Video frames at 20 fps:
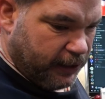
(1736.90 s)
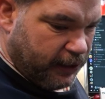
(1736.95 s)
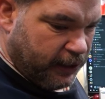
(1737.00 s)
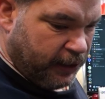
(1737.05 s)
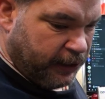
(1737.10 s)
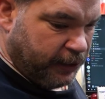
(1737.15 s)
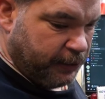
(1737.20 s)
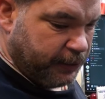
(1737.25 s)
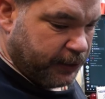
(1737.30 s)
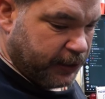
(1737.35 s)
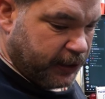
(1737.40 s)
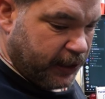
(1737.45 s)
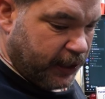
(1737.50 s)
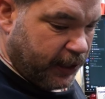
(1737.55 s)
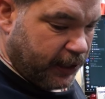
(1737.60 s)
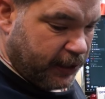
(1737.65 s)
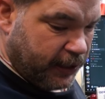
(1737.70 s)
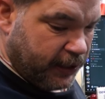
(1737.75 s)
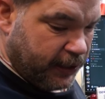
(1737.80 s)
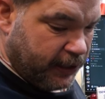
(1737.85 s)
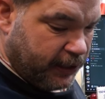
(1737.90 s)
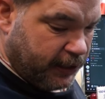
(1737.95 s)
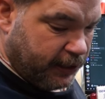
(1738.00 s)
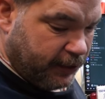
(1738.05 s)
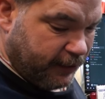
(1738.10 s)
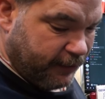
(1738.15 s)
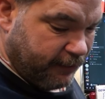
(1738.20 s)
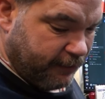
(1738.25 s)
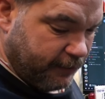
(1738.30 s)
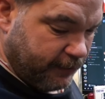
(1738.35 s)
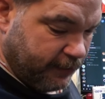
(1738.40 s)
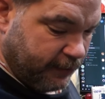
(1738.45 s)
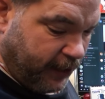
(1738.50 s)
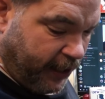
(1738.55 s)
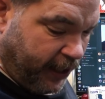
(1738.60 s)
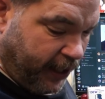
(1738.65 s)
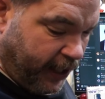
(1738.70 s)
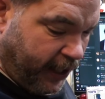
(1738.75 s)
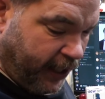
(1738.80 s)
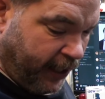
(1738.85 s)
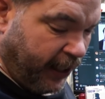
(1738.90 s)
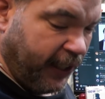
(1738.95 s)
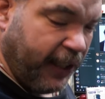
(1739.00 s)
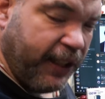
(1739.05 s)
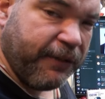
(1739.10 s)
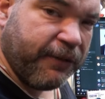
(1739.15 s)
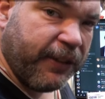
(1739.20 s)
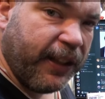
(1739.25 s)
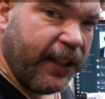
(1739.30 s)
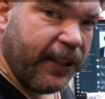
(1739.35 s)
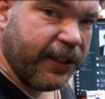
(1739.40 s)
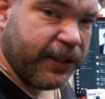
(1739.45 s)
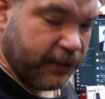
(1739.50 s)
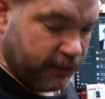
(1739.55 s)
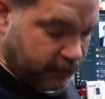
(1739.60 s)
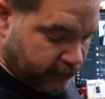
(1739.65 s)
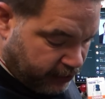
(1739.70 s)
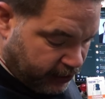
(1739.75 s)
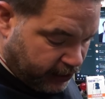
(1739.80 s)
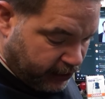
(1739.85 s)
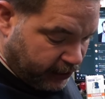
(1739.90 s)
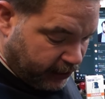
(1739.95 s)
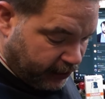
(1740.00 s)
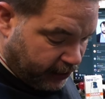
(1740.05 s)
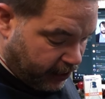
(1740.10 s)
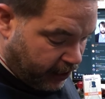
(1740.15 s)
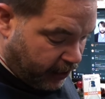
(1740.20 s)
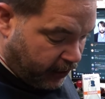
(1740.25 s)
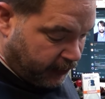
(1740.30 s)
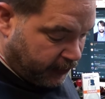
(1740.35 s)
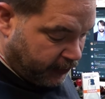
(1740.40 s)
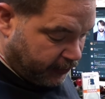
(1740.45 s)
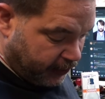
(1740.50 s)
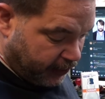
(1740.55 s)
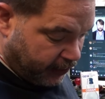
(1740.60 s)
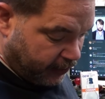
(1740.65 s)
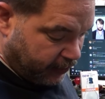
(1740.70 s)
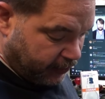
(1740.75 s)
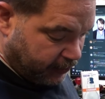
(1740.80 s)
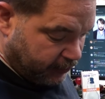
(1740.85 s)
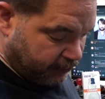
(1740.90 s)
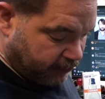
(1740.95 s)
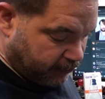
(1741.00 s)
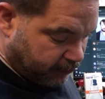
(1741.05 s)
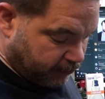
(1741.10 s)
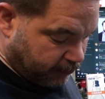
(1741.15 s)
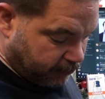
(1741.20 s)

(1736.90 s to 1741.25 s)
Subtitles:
I don't think there's any reason, really, other than